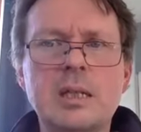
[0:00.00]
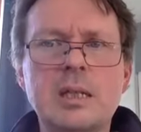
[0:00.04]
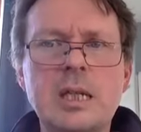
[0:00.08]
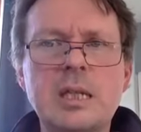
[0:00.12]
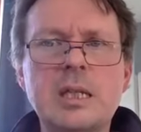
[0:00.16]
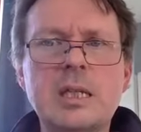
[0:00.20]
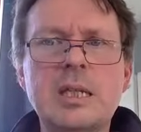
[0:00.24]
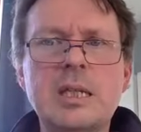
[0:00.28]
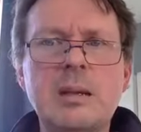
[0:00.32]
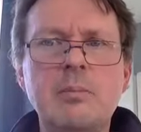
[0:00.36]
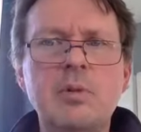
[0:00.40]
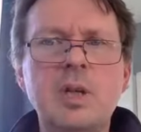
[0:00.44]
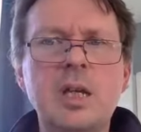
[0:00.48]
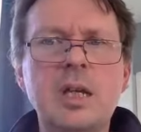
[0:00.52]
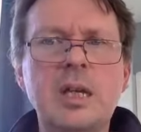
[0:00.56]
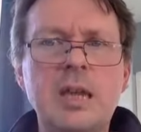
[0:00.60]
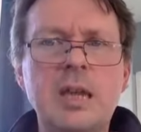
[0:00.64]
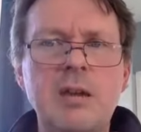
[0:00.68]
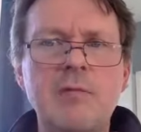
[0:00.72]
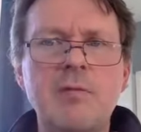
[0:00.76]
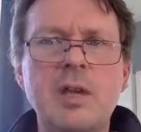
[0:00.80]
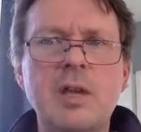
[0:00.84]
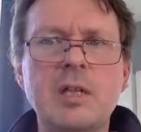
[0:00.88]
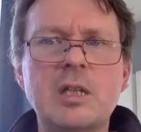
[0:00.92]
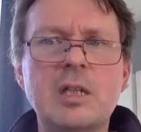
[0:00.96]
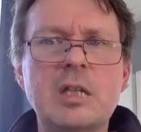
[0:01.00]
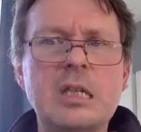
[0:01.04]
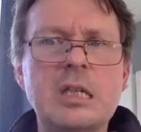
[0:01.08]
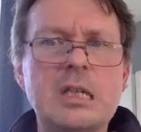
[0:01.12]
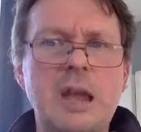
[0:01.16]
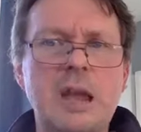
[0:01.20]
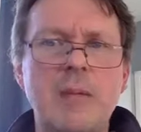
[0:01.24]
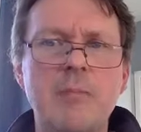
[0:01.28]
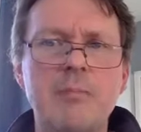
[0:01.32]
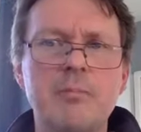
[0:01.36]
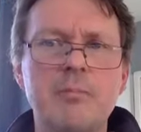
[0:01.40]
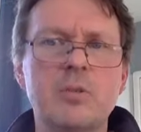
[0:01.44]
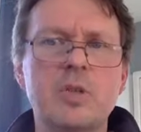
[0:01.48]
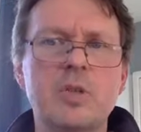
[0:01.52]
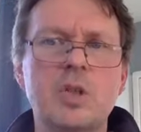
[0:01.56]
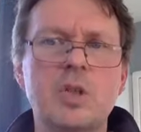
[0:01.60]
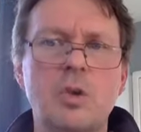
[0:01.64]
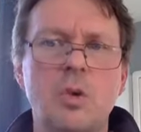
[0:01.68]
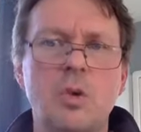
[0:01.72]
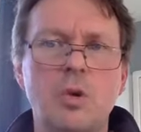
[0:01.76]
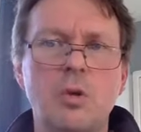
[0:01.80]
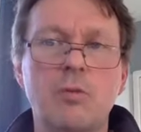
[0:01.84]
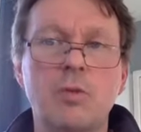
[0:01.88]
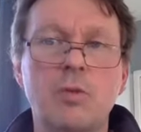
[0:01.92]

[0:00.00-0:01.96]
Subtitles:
It did seem to give it some sort